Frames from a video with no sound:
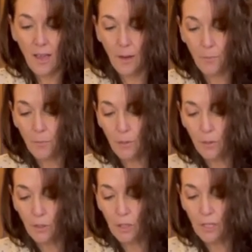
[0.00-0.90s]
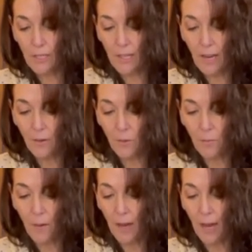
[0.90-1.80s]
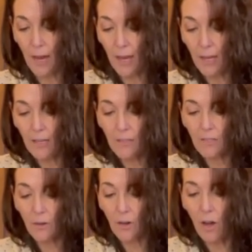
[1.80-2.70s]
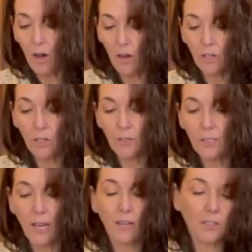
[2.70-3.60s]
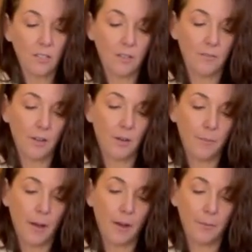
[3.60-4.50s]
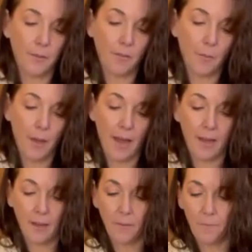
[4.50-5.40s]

and push it down with my hand so it all goes down to the very bottom of the bag.